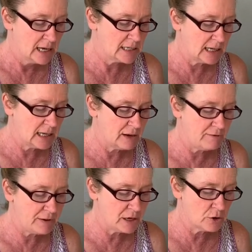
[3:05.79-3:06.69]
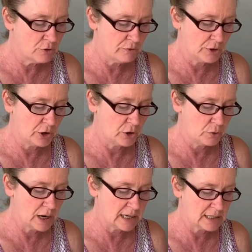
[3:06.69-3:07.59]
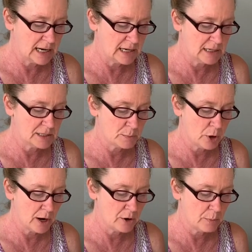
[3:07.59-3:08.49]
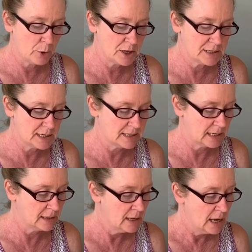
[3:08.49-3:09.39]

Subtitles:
To get a feel for the correct tightness prior to processing,